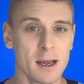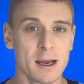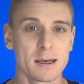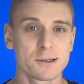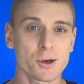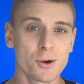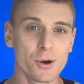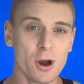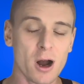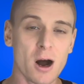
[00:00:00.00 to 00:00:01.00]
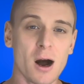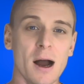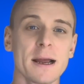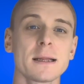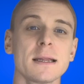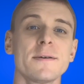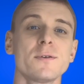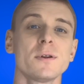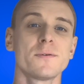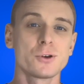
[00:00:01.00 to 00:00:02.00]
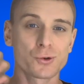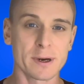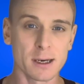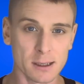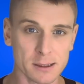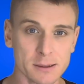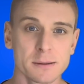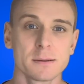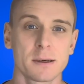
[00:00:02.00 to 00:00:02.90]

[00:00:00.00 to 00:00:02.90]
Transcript: So a high level of adrenaline,